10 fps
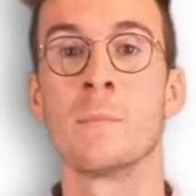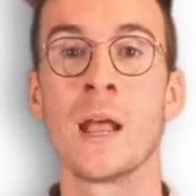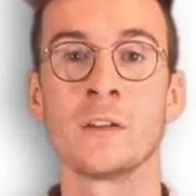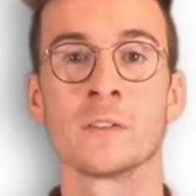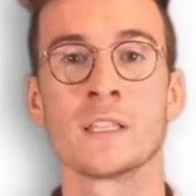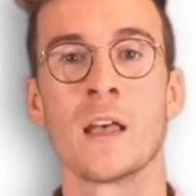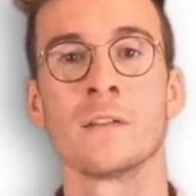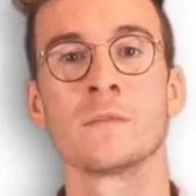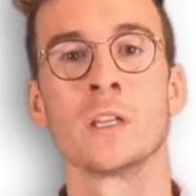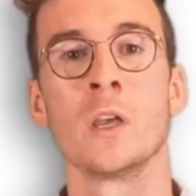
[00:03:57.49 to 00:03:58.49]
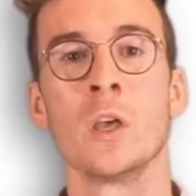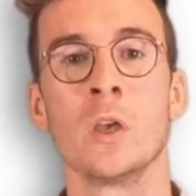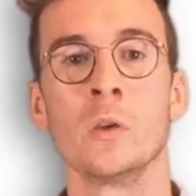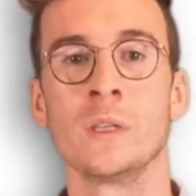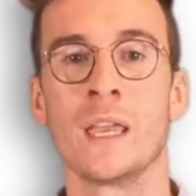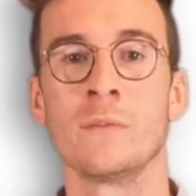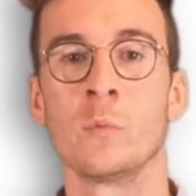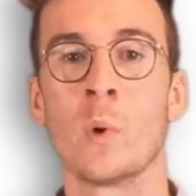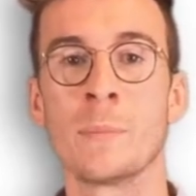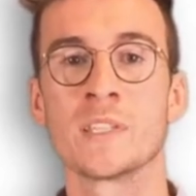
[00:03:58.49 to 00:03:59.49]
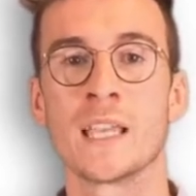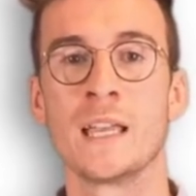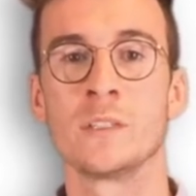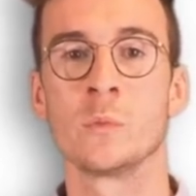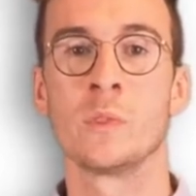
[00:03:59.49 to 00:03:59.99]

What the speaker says: Microsoft, who gave websites with